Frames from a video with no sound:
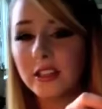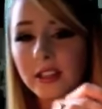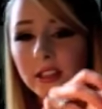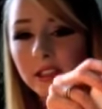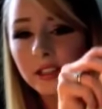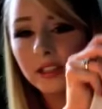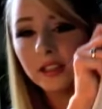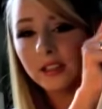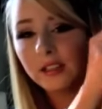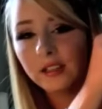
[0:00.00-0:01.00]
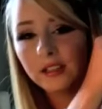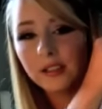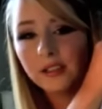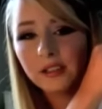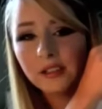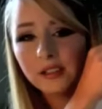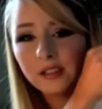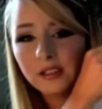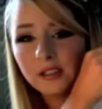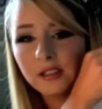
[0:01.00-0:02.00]

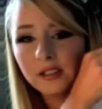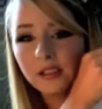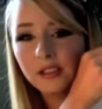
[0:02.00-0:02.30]
No one is speaking in this clip.